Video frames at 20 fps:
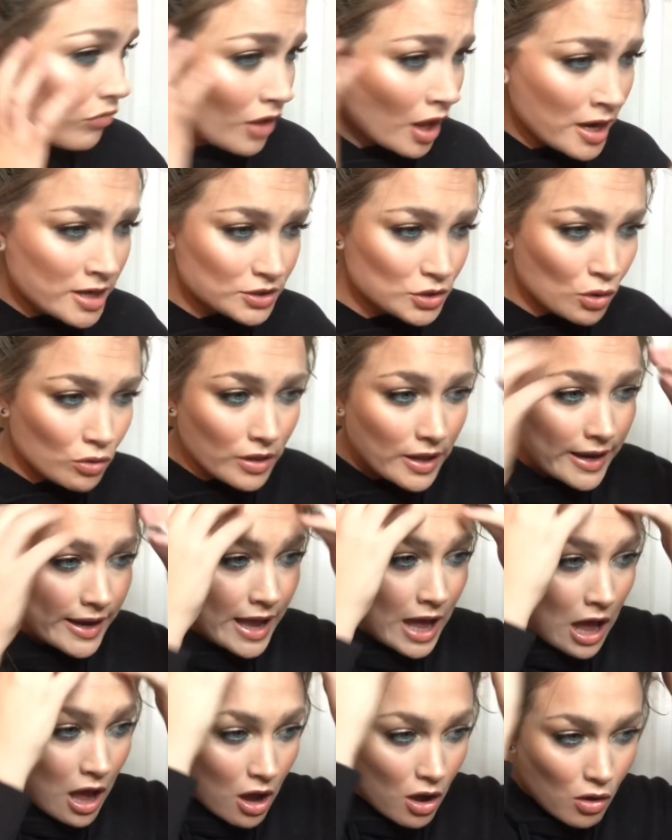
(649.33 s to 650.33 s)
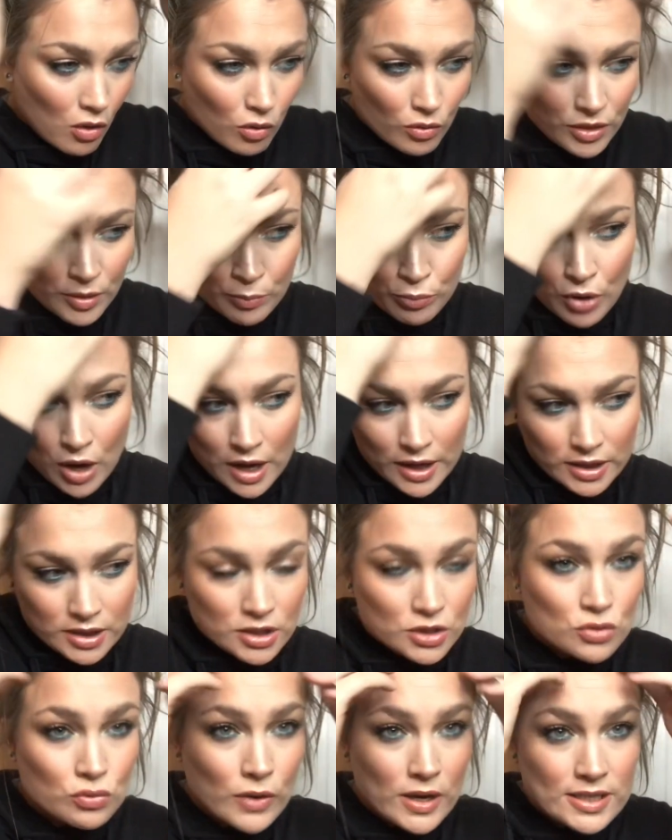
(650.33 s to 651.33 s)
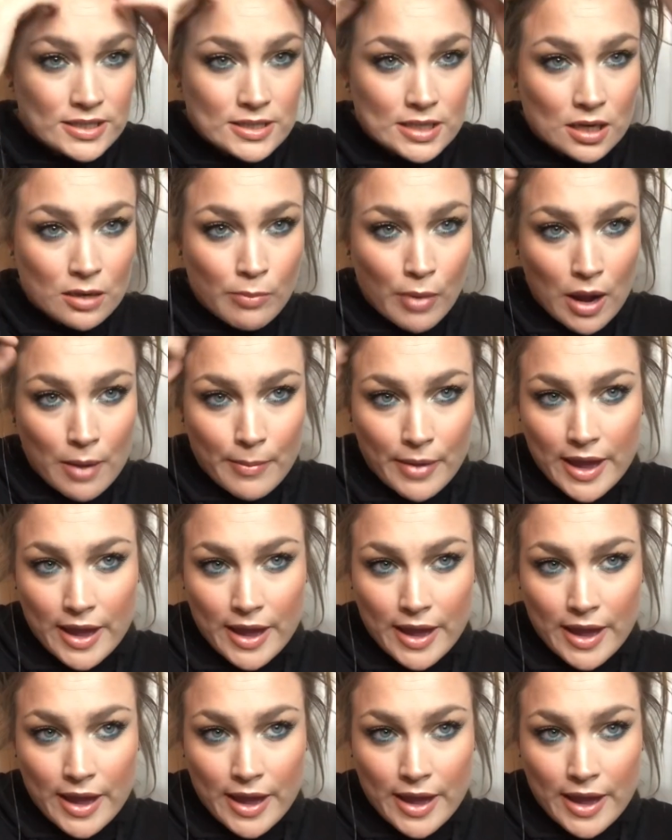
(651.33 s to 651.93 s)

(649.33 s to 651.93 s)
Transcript: I don't like how the product is resting by my